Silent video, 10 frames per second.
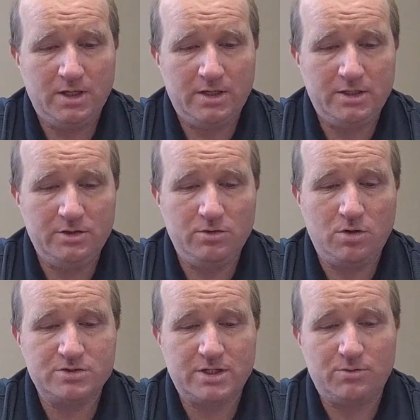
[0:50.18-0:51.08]
He who
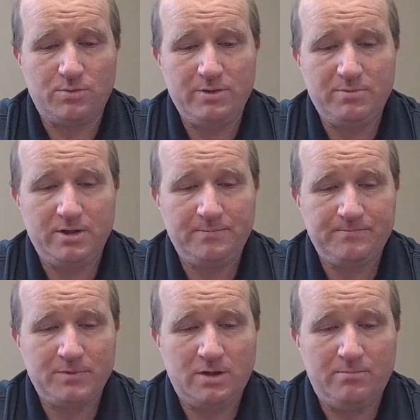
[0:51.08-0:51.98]
goes out weeping,
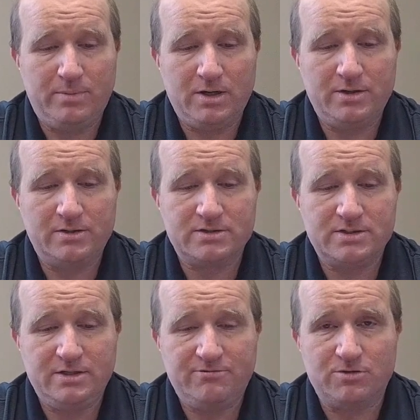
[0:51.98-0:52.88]
bearing the
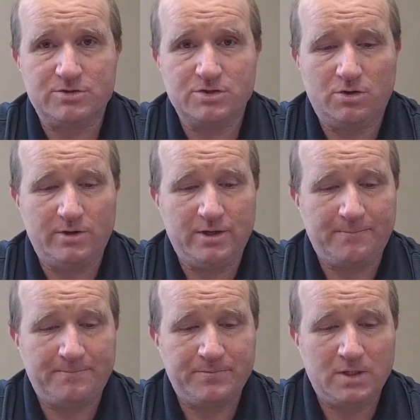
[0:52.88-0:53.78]
seed for sowing,
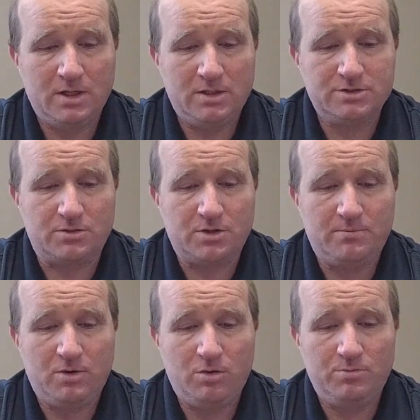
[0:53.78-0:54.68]
shall come
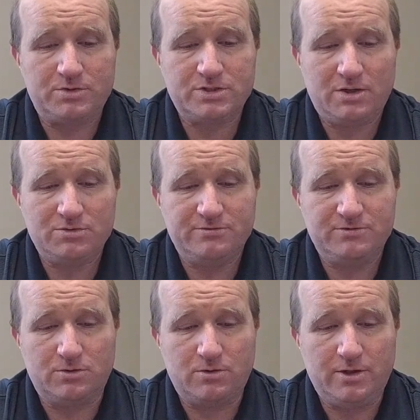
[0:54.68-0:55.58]
home with shouts of
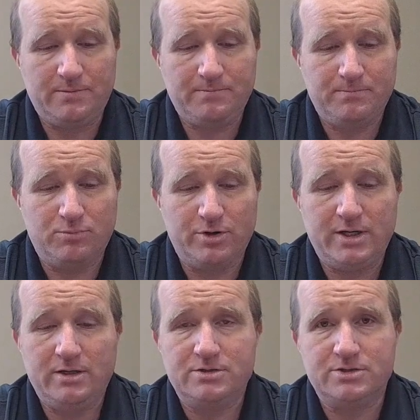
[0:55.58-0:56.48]
joy, bringing
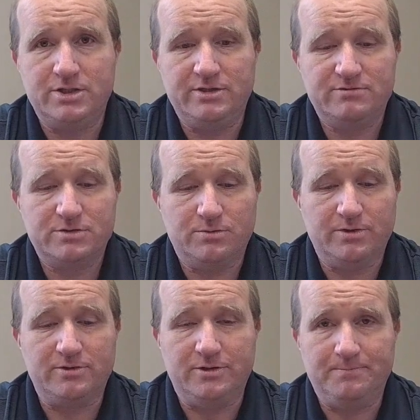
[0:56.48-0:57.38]
his sheaves with
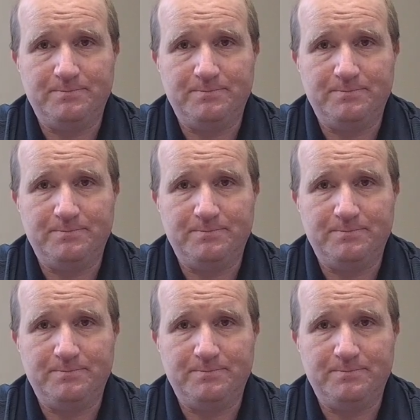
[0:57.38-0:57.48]
him.